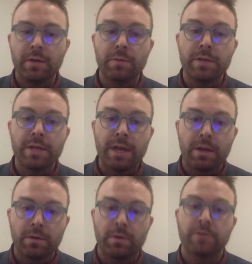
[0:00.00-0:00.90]
uh, we
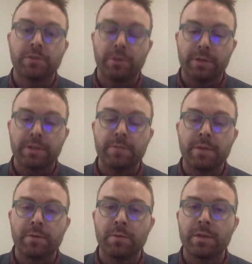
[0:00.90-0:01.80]
now are starting to
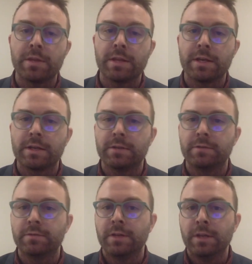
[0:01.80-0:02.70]
maybe rethink
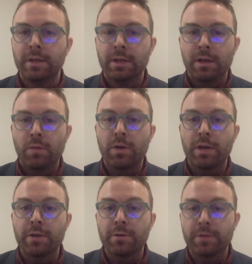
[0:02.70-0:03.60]
of what
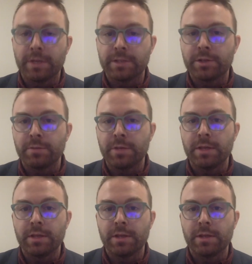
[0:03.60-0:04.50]
other things could be
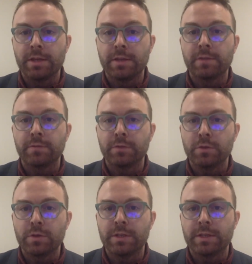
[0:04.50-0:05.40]
in the in this
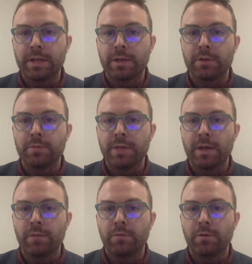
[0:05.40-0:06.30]
fluid that could be
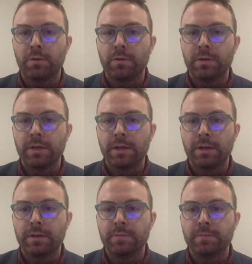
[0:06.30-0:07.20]
helpful.
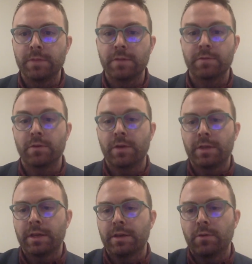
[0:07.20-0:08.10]
Um, and so I
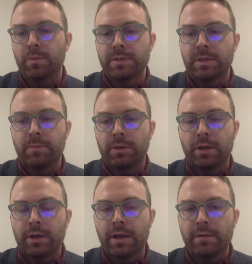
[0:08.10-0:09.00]
think it opens up a
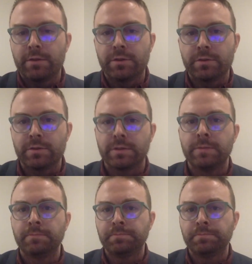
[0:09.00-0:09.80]
lot of avenues.